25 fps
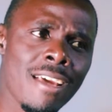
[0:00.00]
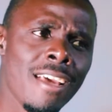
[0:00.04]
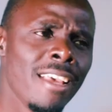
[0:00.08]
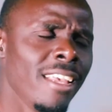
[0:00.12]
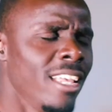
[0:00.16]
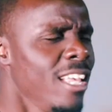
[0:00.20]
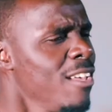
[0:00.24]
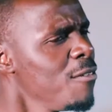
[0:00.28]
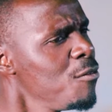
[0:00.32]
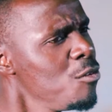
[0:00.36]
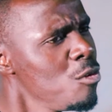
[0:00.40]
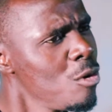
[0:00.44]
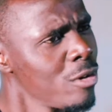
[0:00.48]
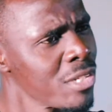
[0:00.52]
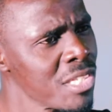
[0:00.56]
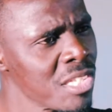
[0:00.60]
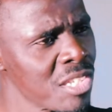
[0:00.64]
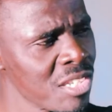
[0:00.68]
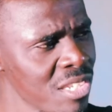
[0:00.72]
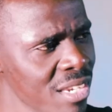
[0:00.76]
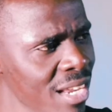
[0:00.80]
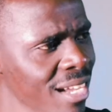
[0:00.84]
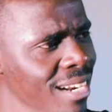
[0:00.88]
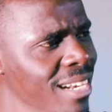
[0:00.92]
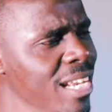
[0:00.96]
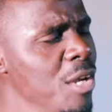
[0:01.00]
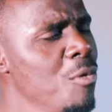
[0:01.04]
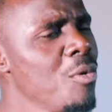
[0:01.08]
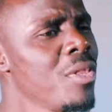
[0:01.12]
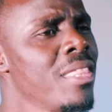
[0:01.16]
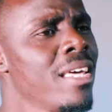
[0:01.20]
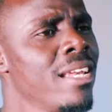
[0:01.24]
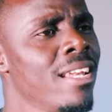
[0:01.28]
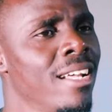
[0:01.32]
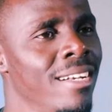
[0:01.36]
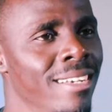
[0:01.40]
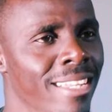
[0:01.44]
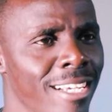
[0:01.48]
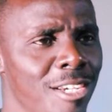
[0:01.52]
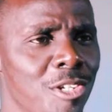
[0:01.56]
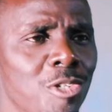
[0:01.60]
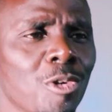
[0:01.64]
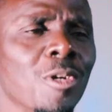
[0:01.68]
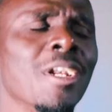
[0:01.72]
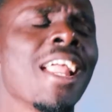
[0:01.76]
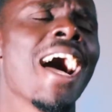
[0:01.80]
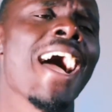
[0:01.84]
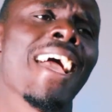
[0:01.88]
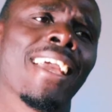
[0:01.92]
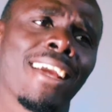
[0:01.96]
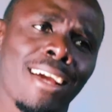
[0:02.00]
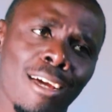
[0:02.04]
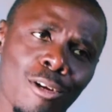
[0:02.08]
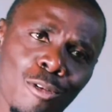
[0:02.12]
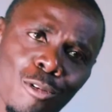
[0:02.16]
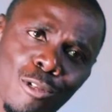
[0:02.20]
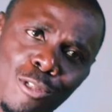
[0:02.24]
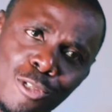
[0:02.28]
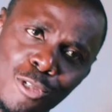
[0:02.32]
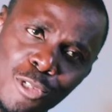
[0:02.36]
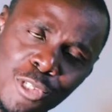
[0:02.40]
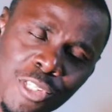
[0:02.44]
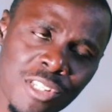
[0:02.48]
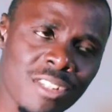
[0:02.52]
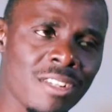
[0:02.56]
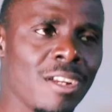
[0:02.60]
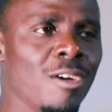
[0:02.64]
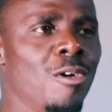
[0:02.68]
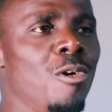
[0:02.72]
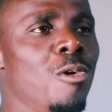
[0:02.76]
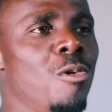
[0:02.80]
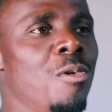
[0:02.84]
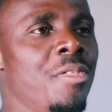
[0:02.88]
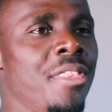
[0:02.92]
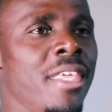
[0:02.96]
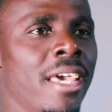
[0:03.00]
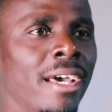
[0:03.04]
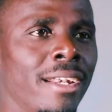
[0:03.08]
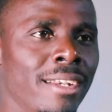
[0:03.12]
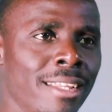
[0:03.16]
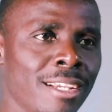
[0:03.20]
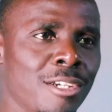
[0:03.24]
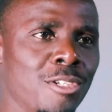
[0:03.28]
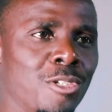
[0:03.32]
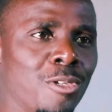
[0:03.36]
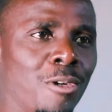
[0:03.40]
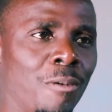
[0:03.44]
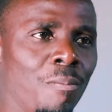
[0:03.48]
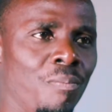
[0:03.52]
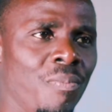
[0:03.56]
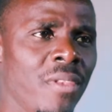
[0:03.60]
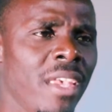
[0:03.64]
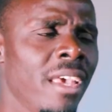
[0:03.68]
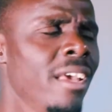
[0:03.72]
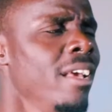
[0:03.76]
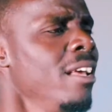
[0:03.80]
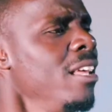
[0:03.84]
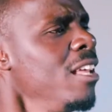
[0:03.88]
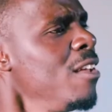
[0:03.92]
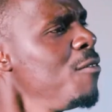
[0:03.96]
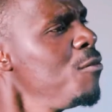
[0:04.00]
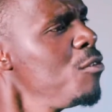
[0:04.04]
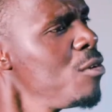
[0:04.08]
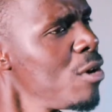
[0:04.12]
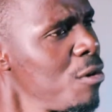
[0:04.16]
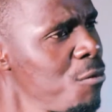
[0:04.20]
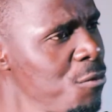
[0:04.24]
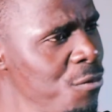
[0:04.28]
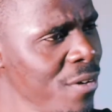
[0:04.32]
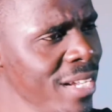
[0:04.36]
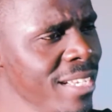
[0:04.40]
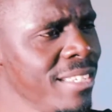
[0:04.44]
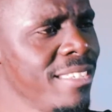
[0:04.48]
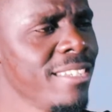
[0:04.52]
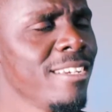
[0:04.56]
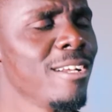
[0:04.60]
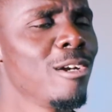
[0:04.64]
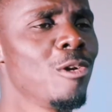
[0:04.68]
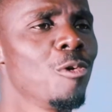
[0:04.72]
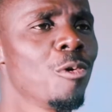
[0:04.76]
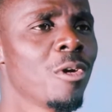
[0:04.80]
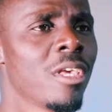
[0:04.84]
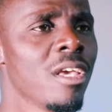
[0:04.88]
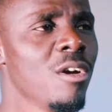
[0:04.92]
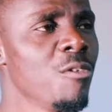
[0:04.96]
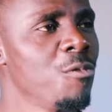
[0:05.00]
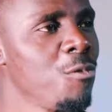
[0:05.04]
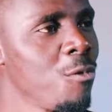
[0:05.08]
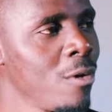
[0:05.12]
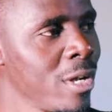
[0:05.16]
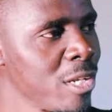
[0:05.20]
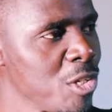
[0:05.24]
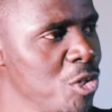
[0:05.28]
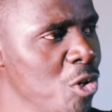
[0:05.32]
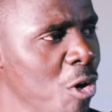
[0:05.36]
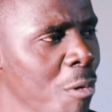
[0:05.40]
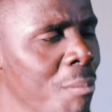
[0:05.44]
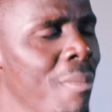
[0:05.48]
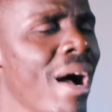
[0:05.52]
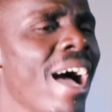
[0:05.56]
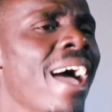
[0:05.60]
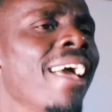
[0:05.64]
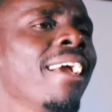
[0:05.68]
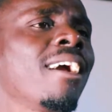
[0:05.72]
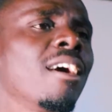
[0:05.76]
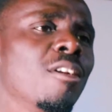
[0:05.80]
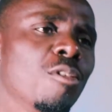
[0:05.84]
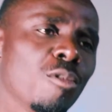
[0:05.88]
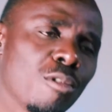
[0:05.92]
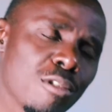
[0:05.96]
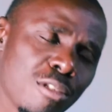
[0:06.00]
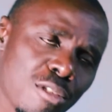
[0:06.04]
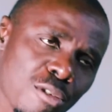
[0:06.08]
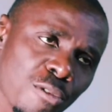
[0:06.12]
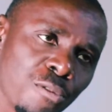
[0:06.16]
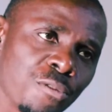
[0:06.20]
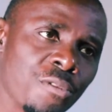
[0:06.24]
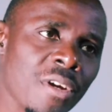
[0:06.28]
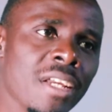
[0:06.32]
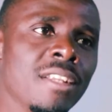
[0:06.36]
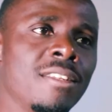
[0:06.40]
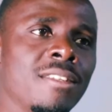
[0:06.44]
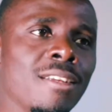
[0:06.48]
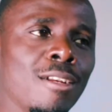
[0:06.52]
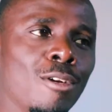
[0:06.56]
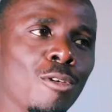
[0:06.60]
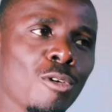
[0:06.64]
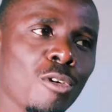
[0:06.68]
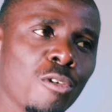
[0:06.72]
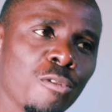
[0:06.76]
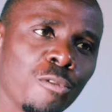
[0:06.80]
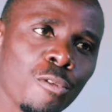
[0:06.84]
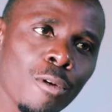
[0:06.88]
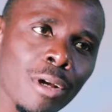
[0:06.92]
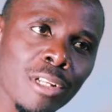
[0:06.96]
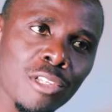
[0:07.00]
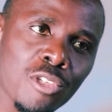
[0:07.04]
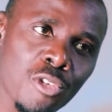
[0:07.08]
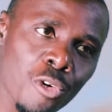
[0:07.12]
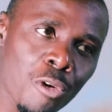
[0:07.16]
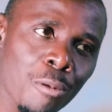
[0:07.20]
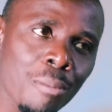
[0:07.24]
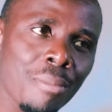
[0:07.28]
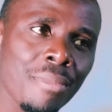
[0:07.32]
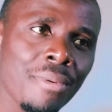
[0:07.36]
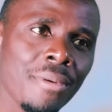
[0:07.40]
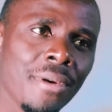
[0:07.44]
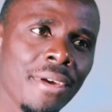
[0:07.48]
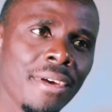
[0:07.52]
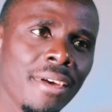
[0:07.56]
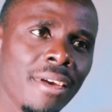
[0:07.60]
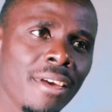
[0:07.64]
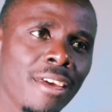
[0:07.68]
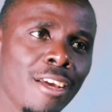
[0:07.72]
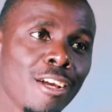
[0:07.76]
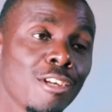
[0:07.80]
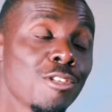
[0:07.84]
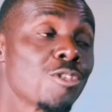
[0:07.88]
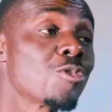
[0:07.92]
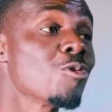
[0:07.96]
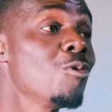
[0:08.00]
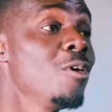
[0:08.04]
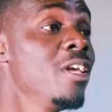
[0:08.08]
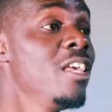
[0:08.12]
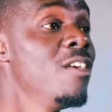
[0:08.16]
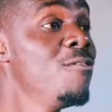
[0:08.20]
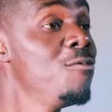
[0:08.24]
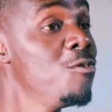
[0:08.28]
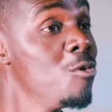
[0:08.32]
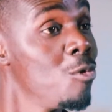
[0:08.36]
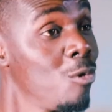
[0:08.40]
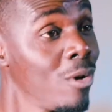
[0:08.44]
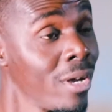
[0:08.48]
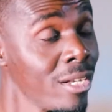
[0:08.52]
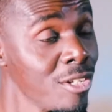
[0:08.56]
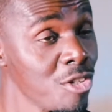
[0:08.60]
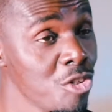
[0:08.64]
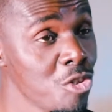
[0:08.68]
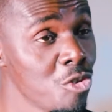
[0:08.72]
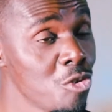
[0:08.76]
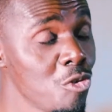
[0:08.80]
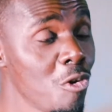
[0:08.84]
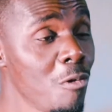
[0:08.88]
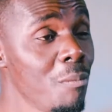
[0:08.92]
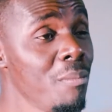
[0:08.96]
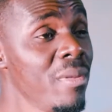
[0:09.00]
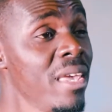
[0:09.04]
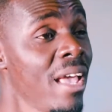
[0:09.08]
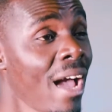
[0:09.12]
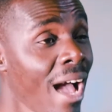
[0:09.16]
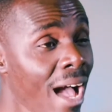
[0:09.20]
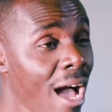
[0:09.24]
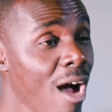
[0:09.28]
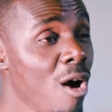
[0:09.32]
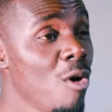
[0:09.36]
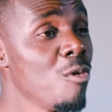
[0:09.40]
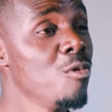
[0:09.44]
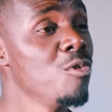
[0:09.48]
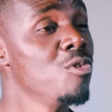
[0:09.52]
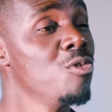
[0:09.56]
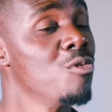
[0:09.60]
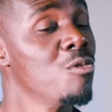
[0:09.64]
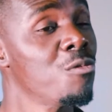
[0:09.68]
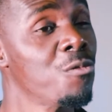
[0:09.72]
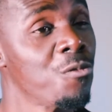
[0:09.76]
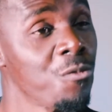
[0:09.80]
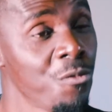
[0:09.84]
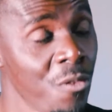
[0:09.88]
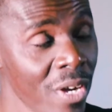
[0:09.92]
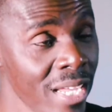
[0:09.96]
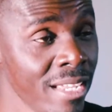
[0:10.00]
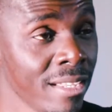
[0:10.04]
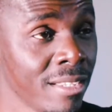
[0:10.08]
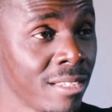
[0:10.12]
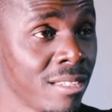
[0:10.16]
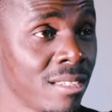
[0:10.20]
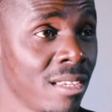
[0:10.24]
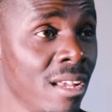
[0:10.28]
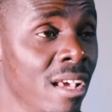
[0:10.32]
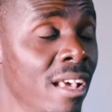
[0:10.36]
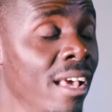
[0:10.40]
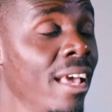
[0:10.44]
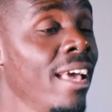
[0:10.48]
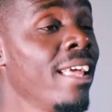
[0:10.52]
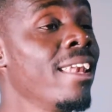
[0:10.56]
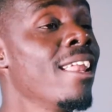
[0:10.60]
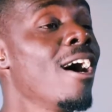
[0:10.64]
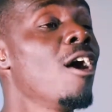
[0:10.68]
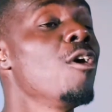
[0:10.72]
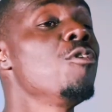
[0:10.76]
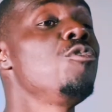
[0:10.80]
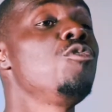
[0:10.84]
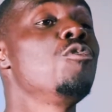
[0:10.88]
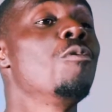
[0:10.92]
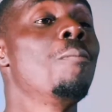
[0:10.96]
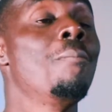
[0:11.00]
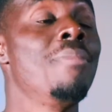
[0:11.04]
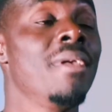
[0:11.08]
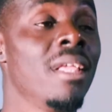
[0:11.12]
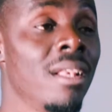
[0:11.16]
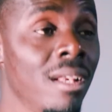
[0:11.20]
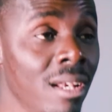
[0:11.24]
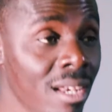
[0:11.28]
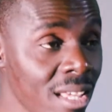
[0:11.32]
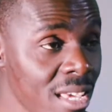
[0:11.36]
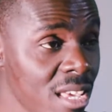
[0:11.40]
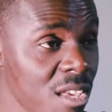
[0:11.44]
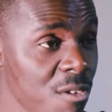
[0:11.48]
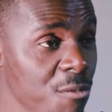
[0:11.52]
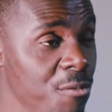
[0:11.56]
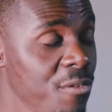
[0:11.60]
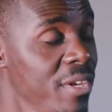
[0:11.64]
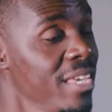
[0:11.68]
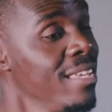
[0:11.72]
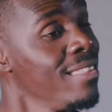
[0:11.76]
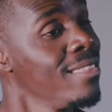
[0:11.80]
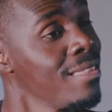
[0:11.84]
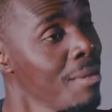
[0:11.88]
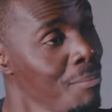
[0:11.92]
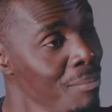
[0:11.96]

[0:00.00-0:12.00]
If you are struggling with an addiction, I can also struggle with the addiction. If you are fighting looking for a job, I can also fight and look for a job. So if you can show me how you fight and how you believe in the